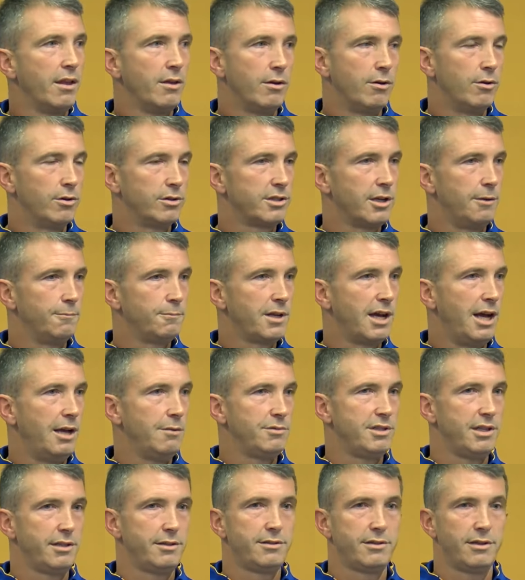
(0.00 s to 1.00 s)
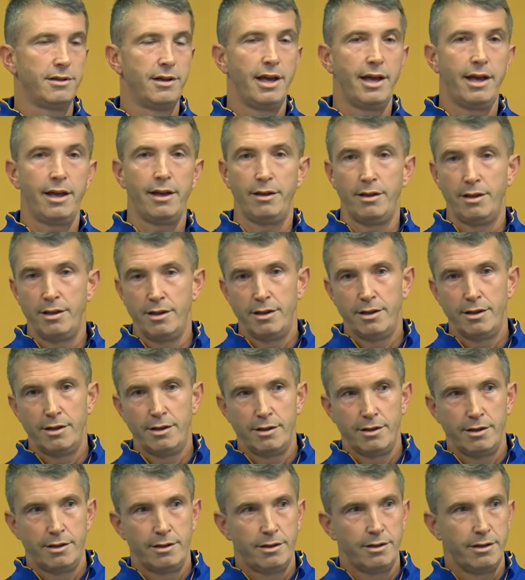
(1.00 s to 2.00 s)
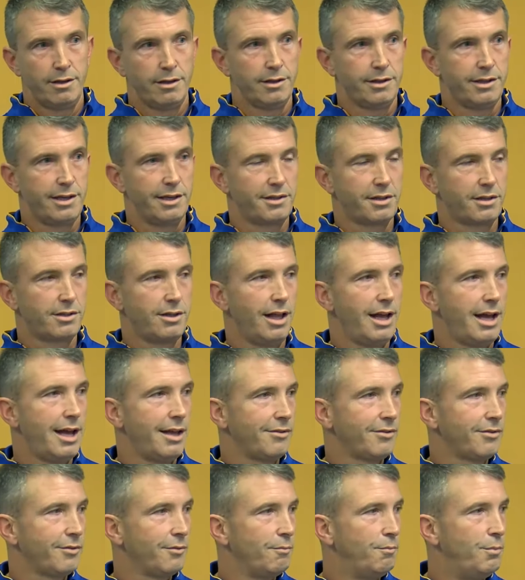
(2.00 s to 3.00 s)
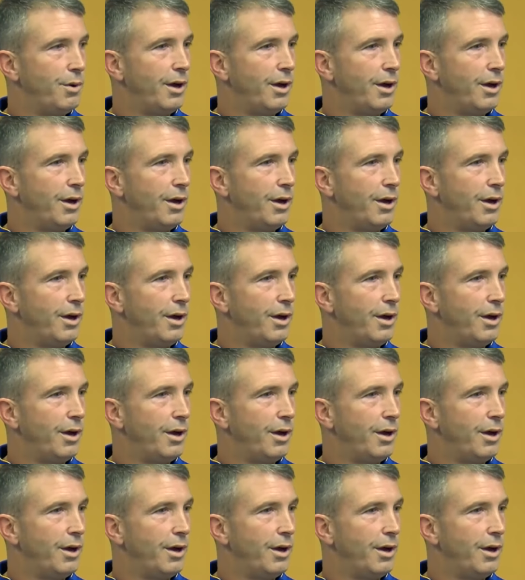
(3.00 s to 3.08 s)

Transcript: or sometimes it's a hey, get to class.